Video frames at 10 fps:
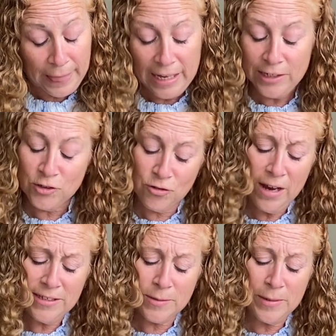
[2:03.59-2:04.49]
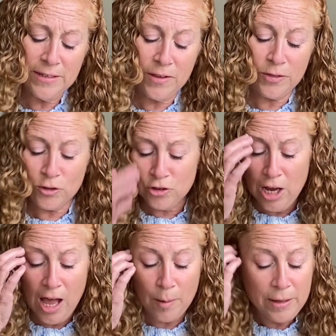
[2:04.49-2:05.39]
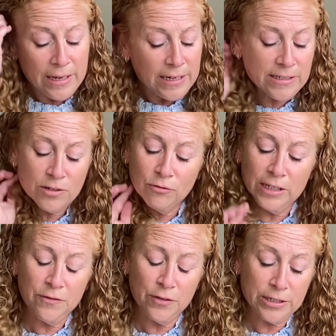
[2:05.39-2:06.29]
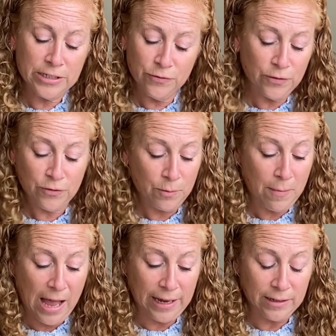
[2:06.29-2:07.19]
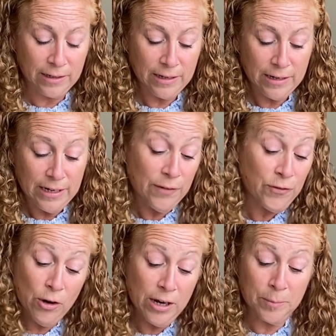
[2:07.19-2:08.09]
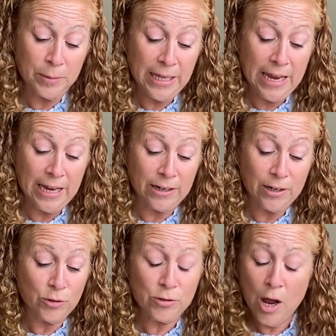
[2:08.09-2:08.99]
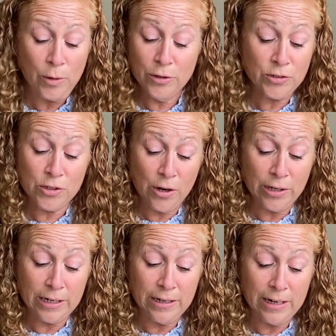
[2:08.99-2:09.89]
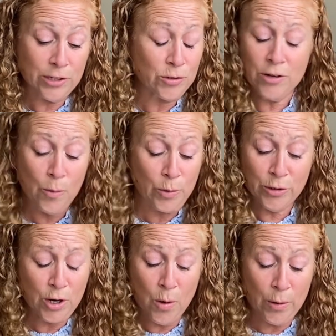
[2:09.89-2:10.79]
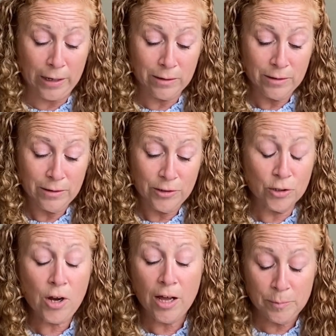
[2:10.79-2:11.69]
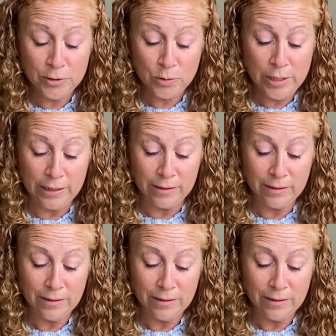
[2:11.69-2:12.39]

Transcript: It strikes me that their job isn't really very different from mine. If you're on a plane, you're not where you started and you're not where you're going. You're caught in between.